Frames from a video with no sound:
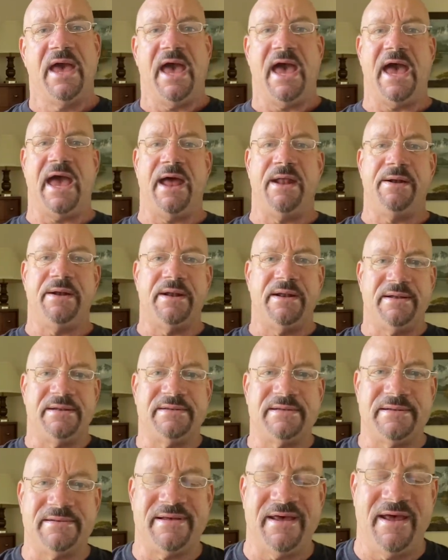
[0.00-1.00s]
and
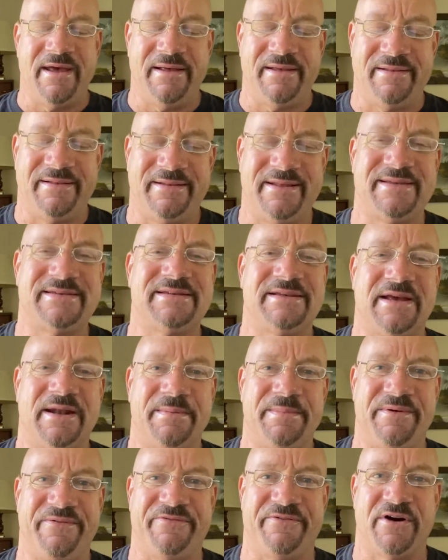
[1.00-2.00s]
this is going
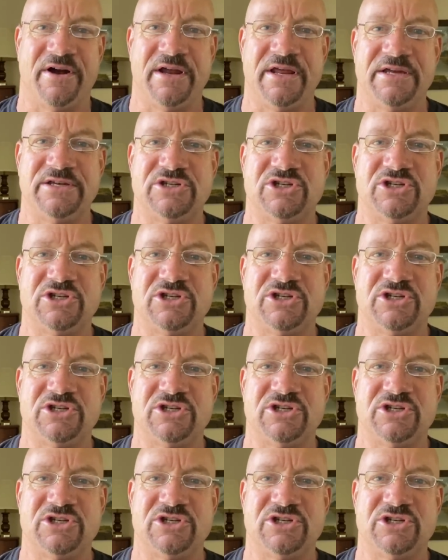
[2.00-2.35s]
to be funny.